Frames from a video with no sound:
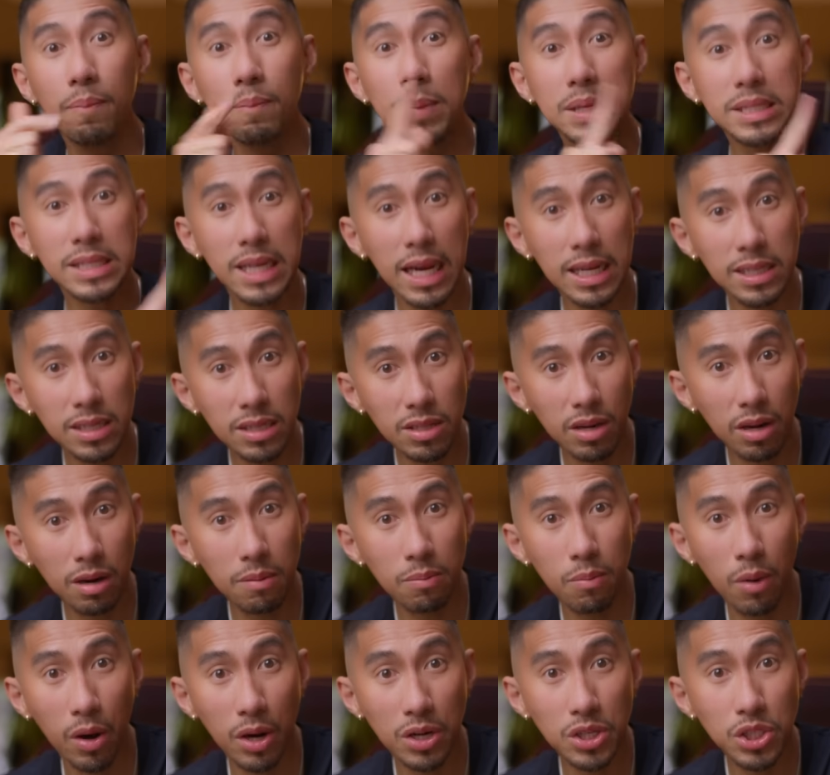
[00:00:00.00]
Besides that they're a
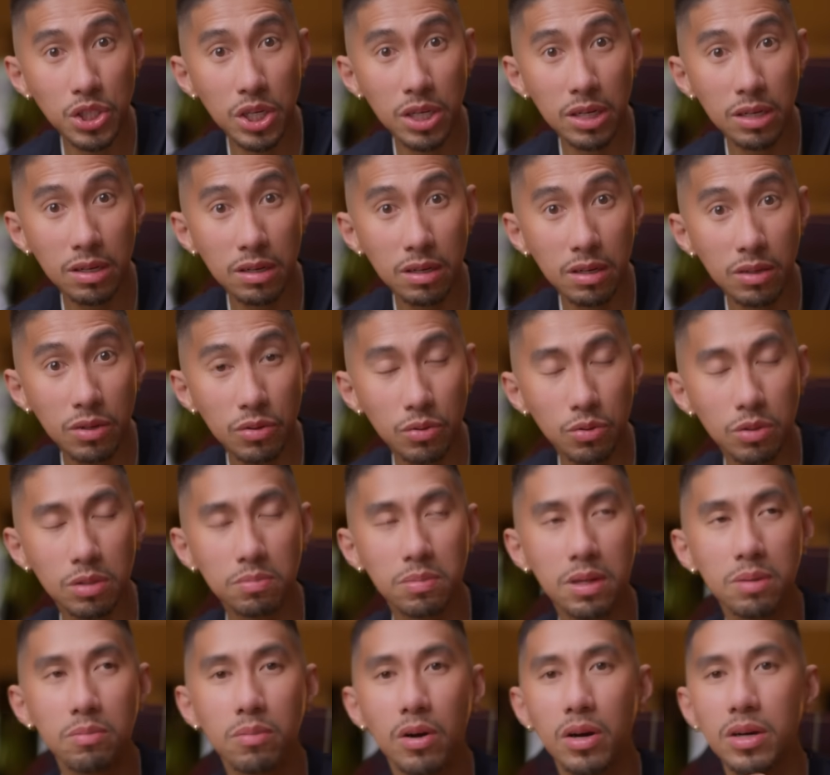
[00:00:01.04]
Martian, ruled
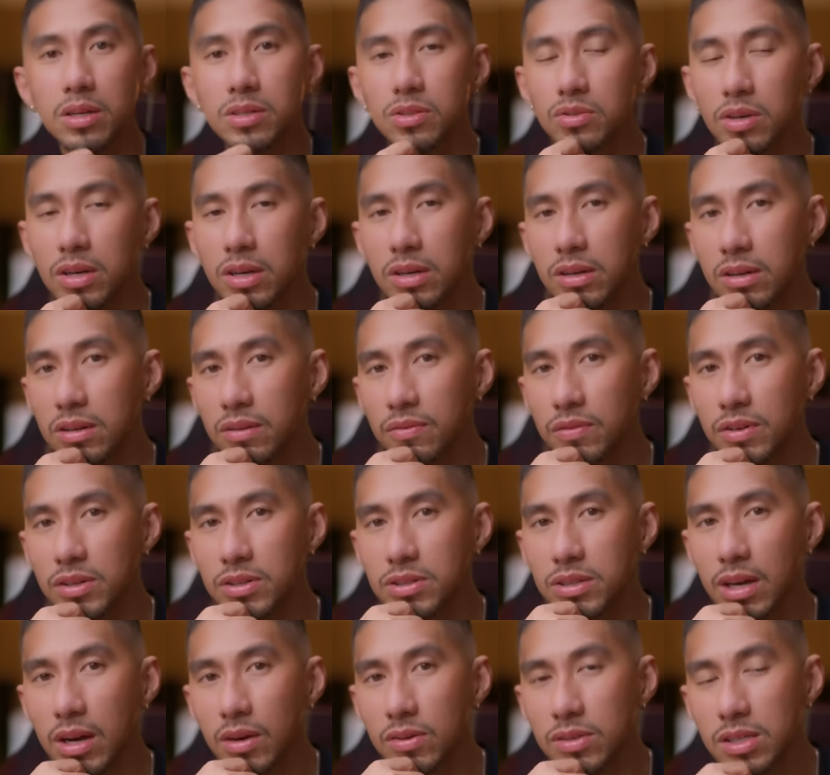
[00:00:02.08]
by Mars, right, in the
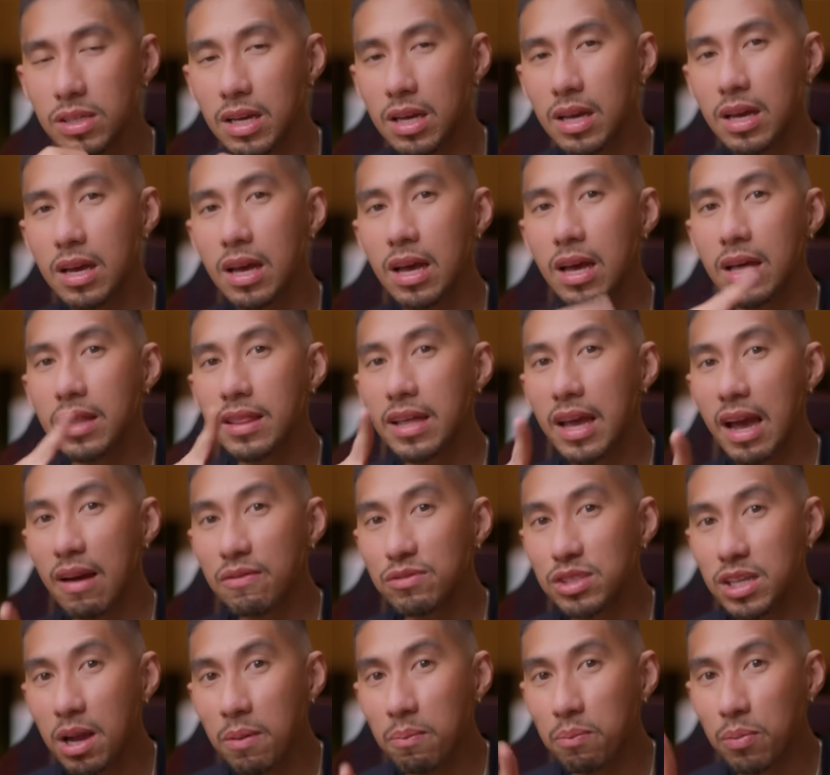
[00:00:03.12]
first house, they
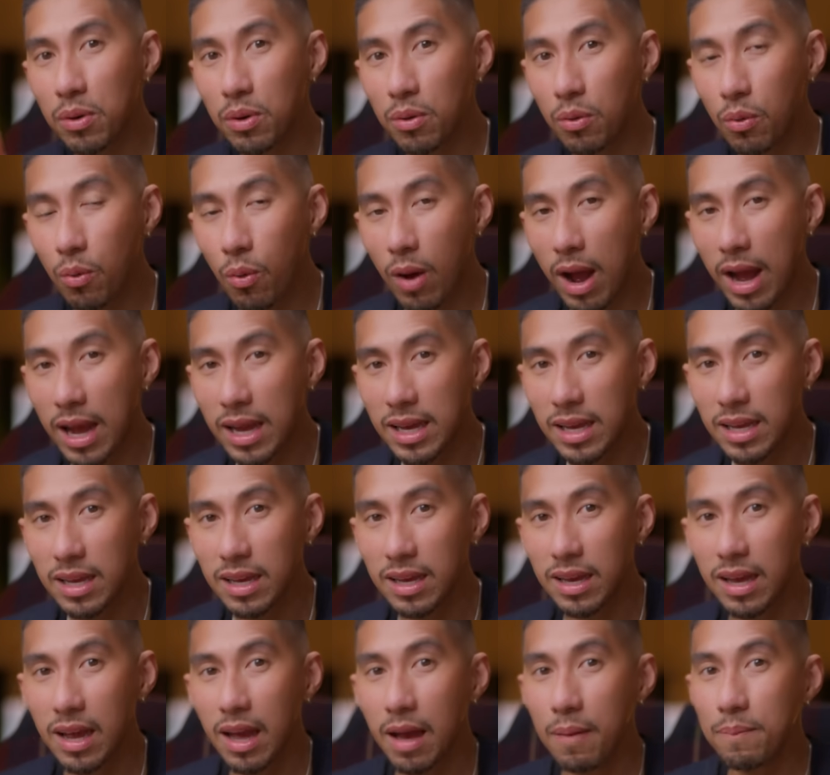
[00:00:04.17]
have temper. Why?
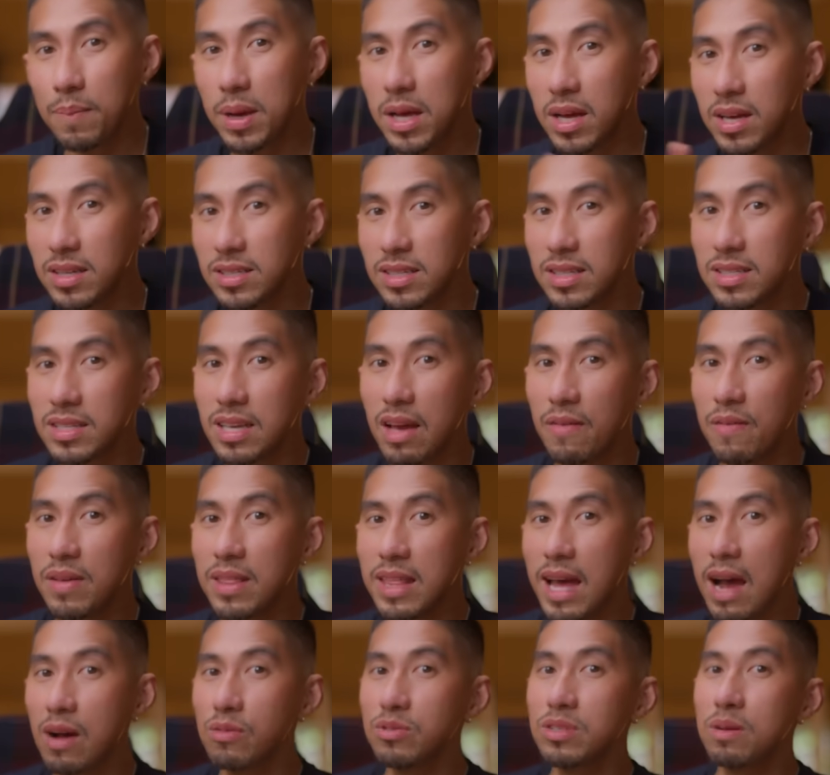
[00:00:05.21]
Because the
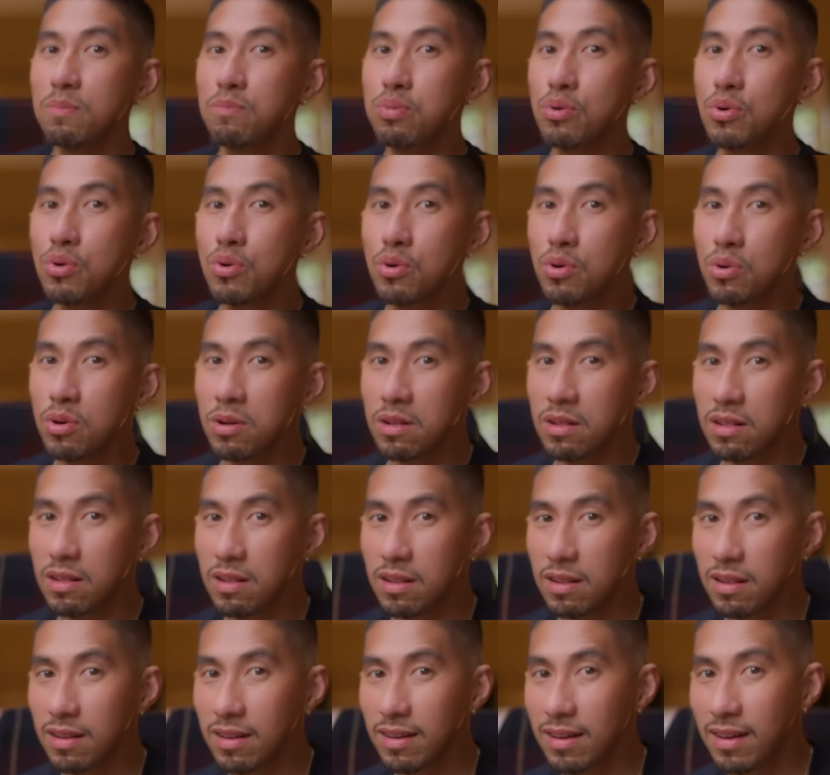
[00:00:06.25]
seventh house is a bull.
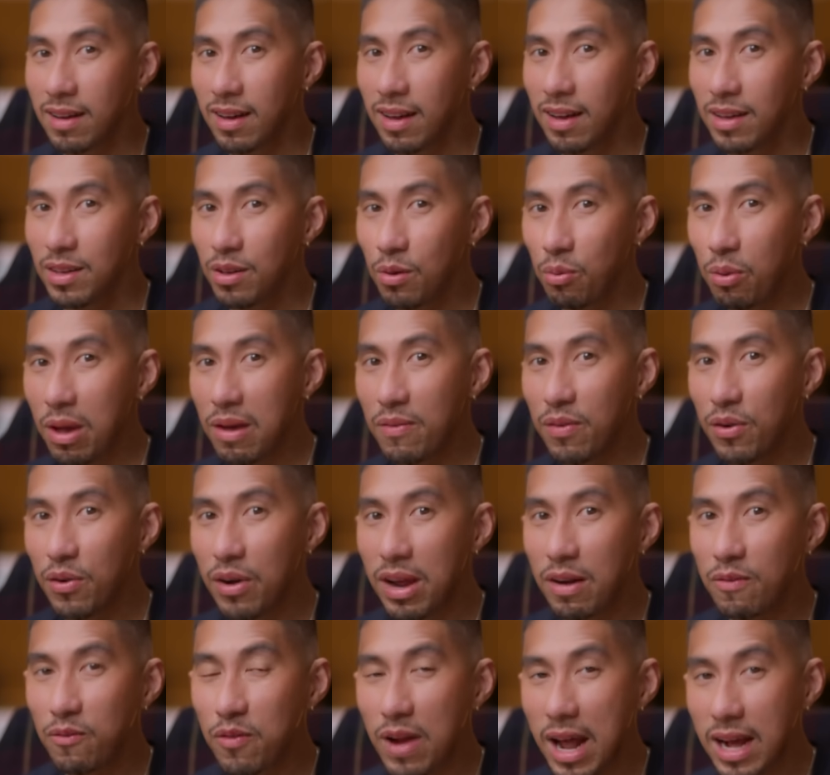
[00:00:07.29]
You wave a
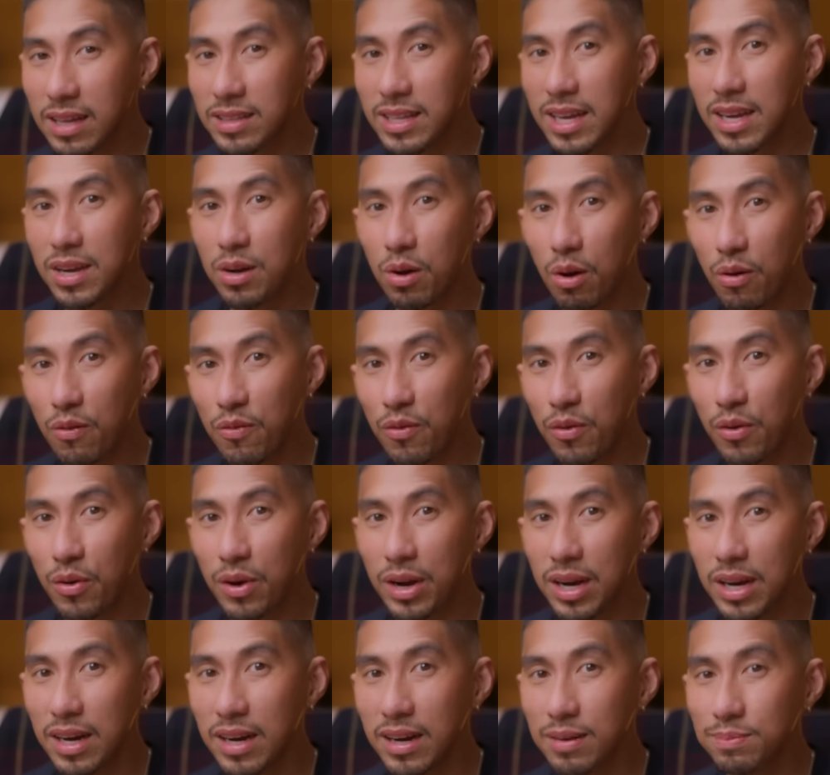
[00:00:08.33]
red flag, they go for
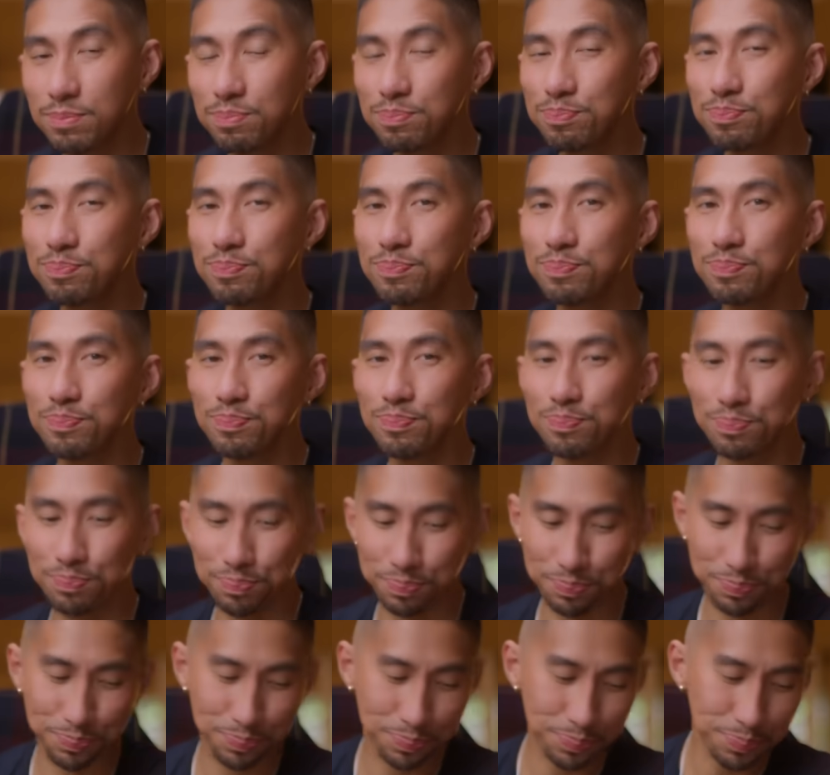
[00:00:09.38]
it.
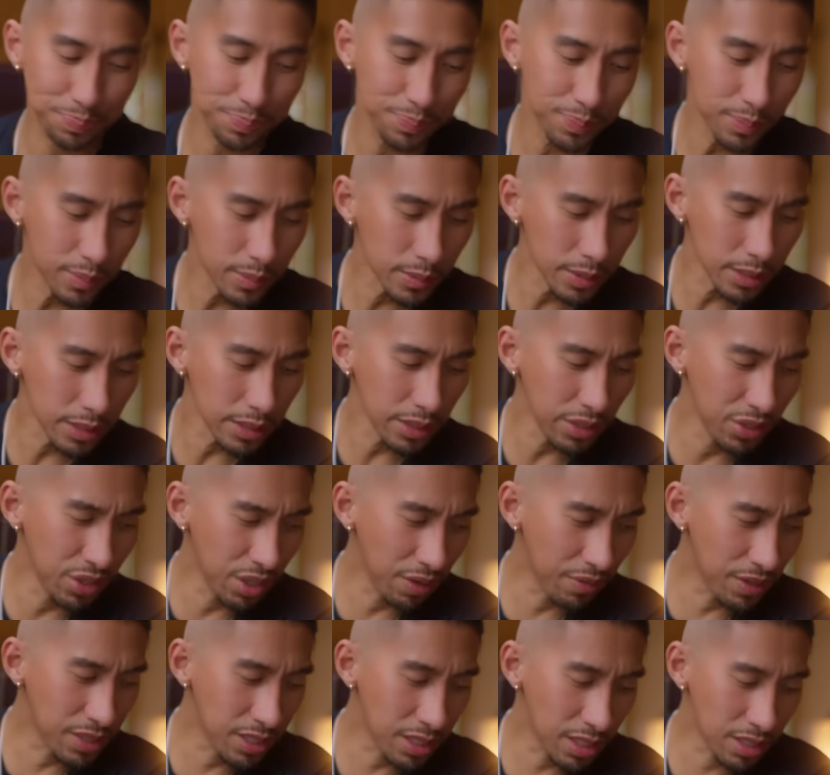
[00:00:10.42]
You
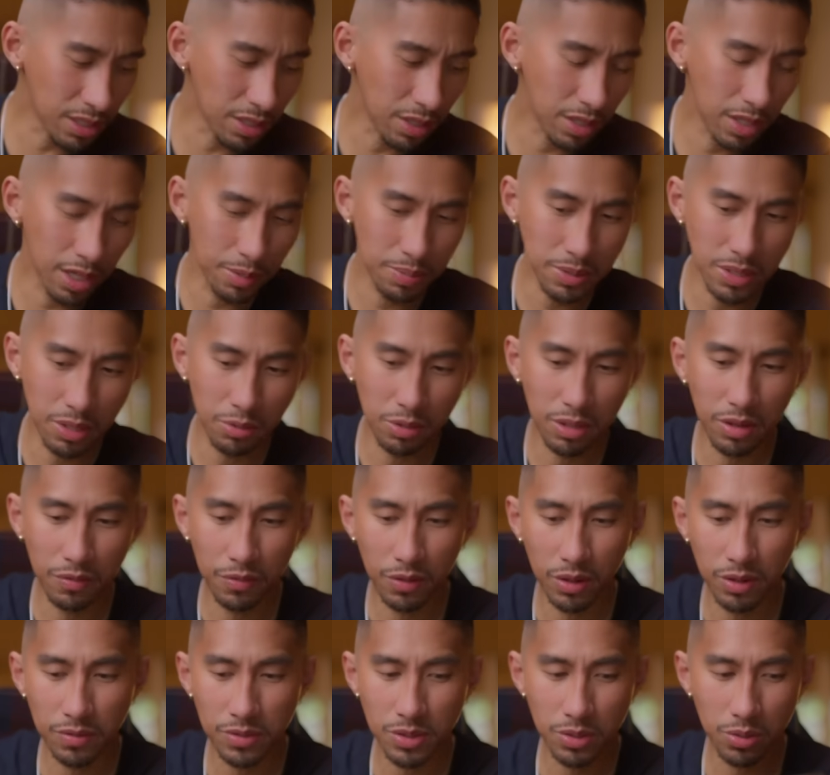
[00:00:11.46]
have a Six of Cups here with the
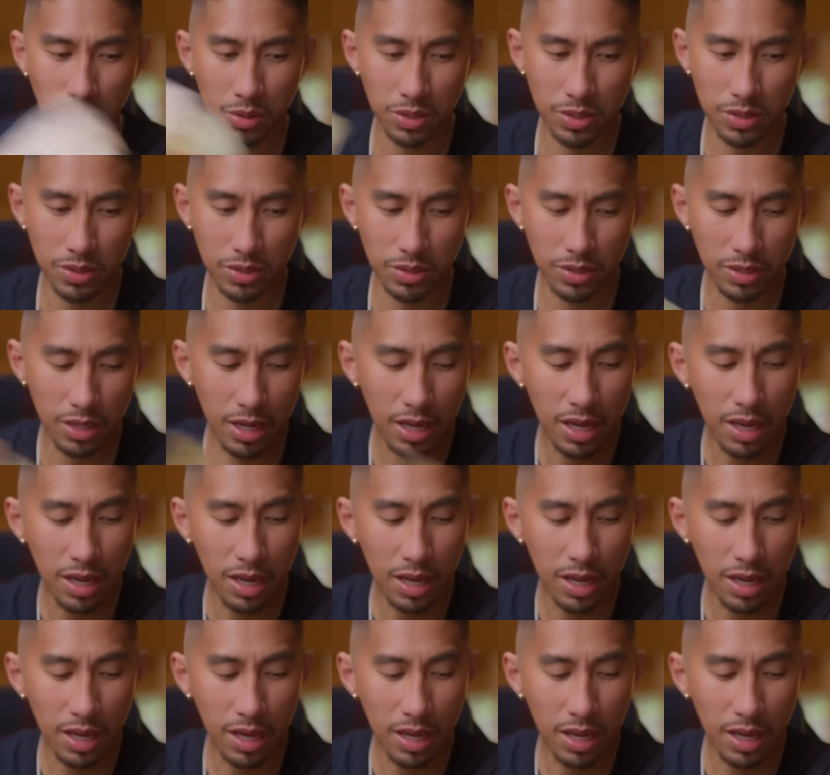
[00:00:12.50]
Four of Swords.